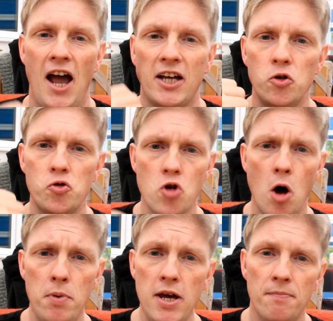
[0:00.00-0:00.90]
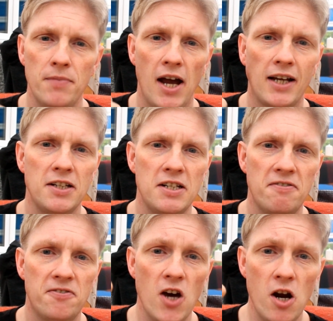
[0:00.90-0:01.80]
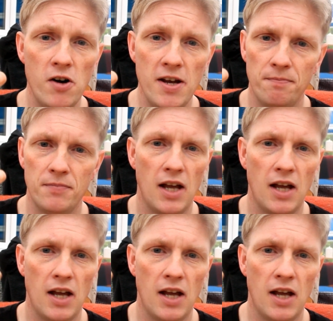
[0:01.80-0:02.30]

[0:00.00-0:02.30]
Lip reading: I can drop it, I can defer it,